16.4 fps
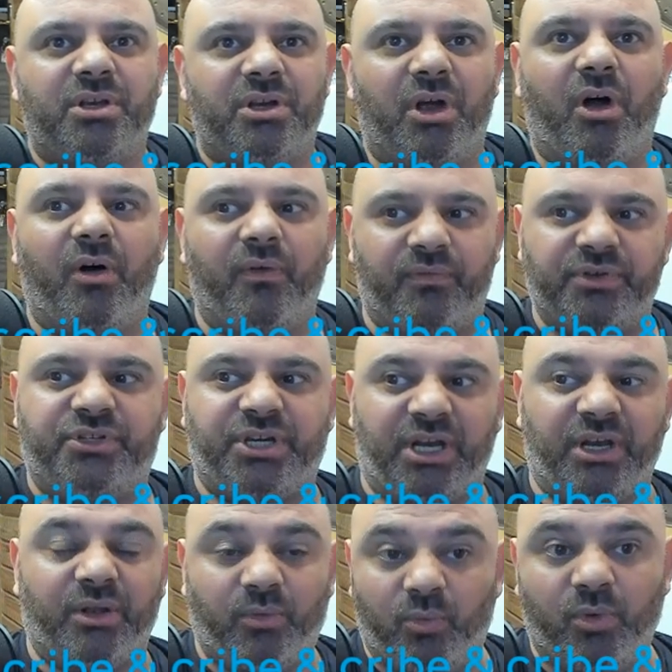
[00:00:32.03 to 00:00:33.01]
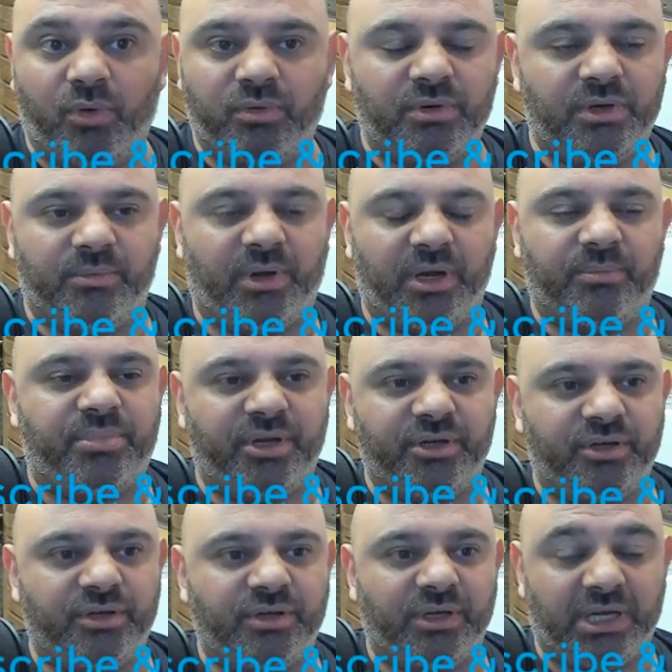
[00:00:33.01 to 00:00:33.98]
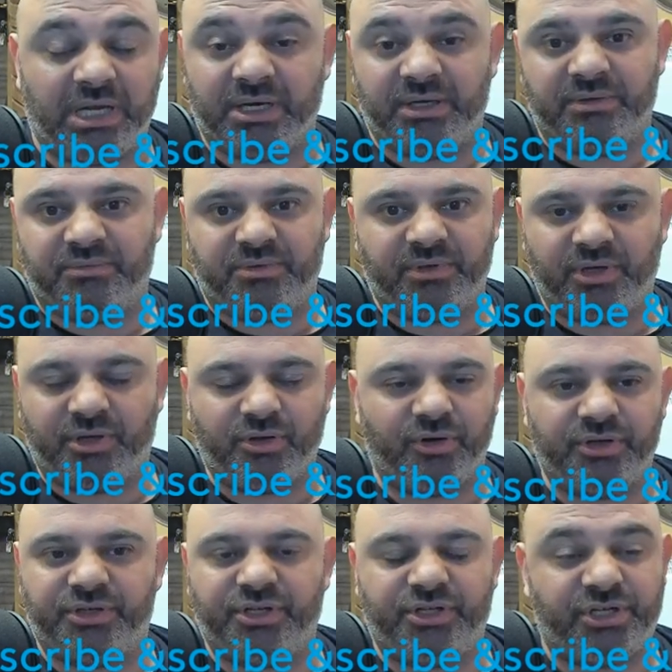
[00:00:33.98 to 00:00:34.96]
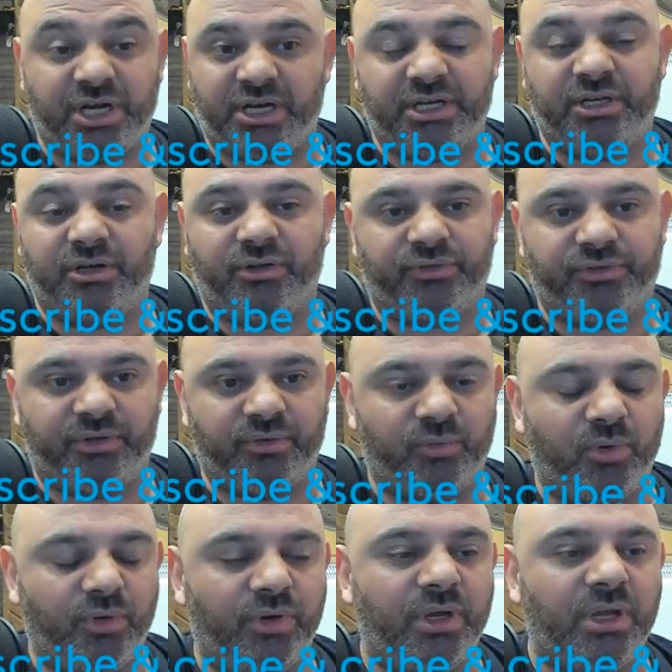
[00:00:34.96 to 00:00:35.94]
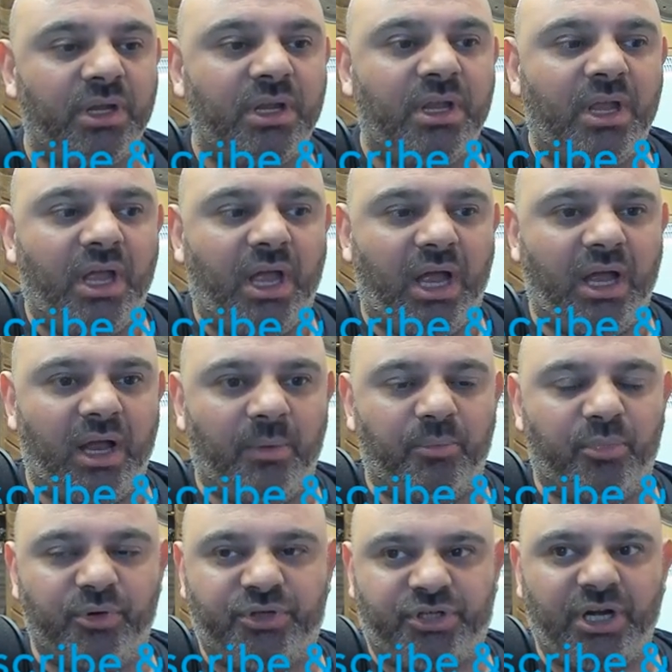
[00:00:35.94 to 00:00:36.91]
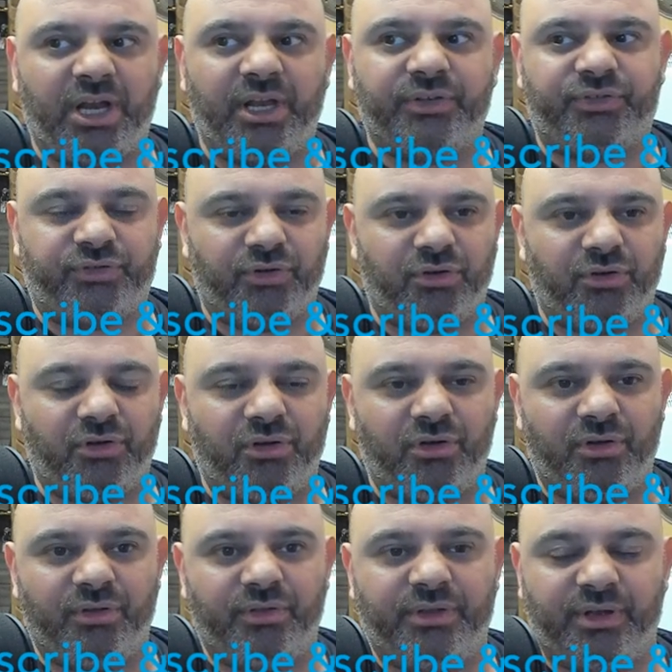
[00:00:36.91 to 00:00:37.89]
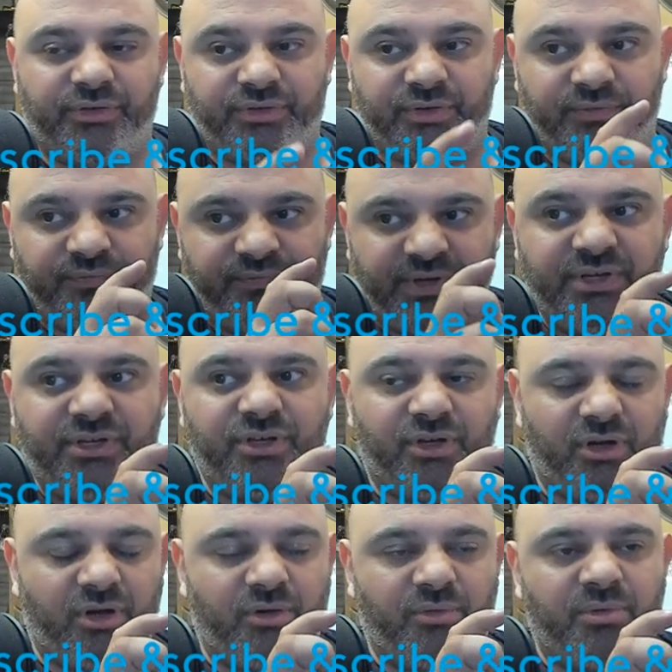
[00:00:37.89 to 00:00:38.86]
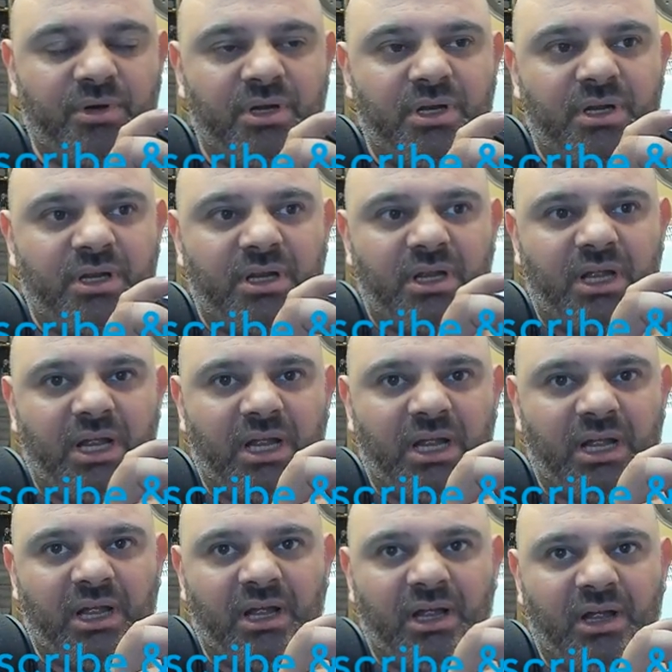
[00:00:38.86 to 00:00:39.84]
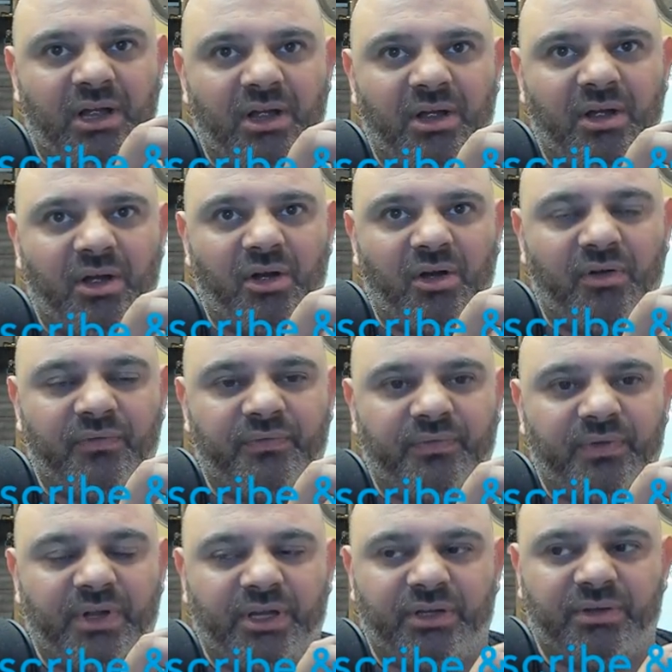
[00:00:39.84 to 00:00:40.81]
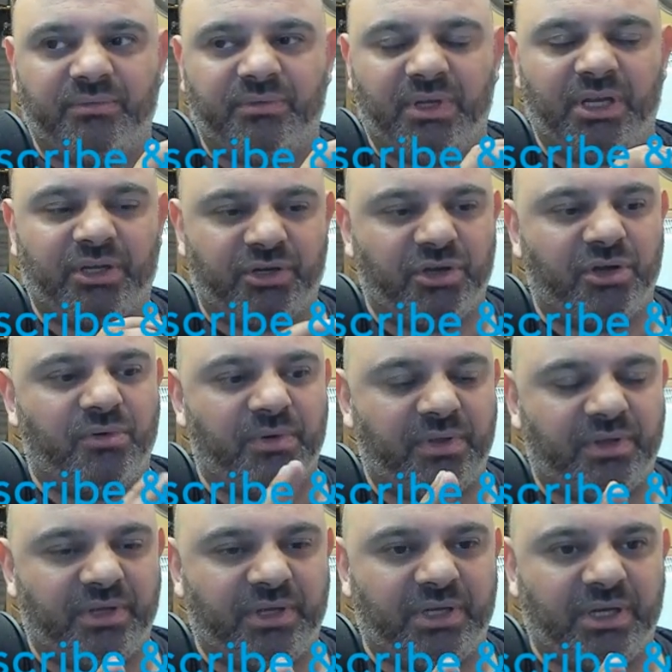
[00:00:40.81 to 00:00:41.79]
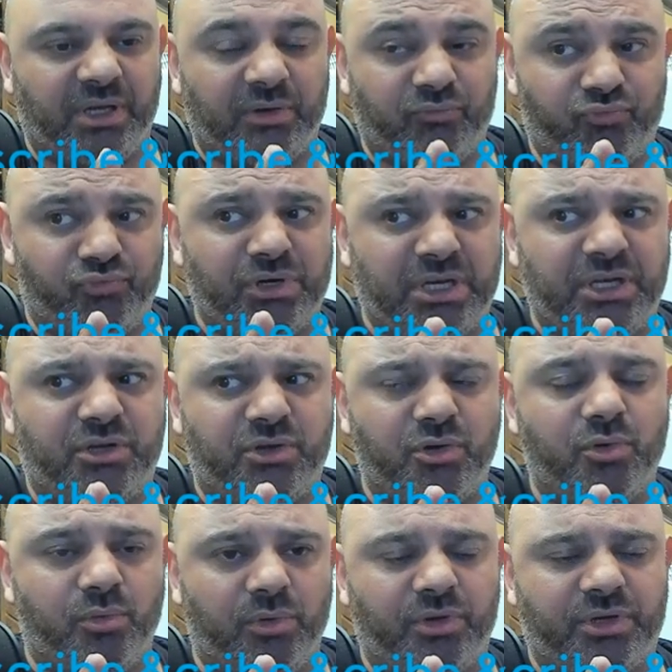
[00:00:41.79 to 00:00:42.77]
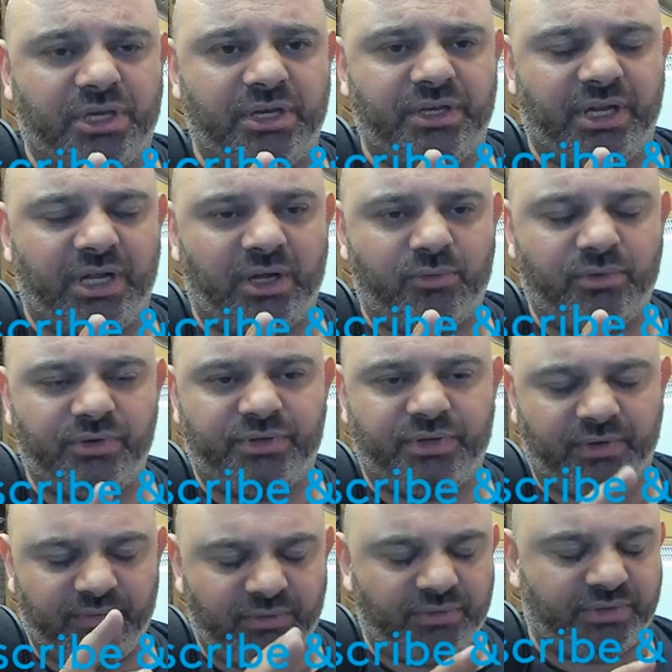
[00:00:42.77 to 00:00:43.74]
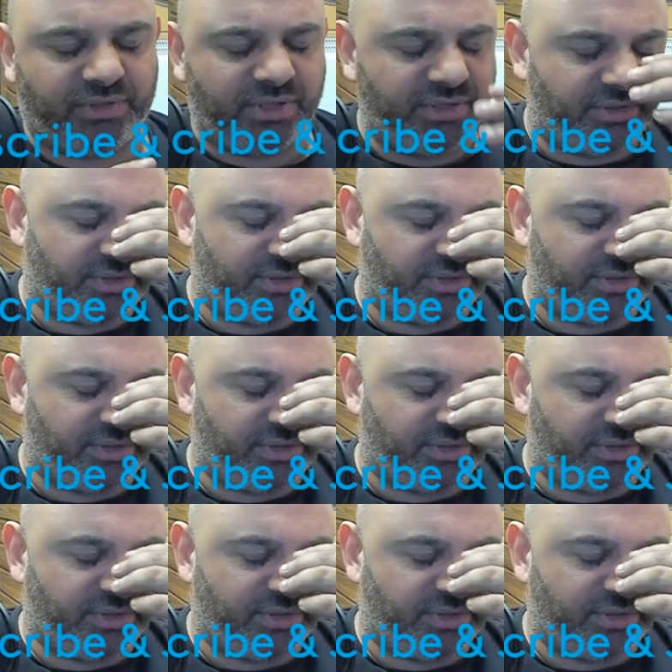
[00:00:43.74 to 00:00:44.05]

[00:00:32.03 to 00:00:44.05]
of the channel won, in my opinion, and according to chat, he also won. But chat saw there was a video of a girl with a really cool looking dark one. So I've looked into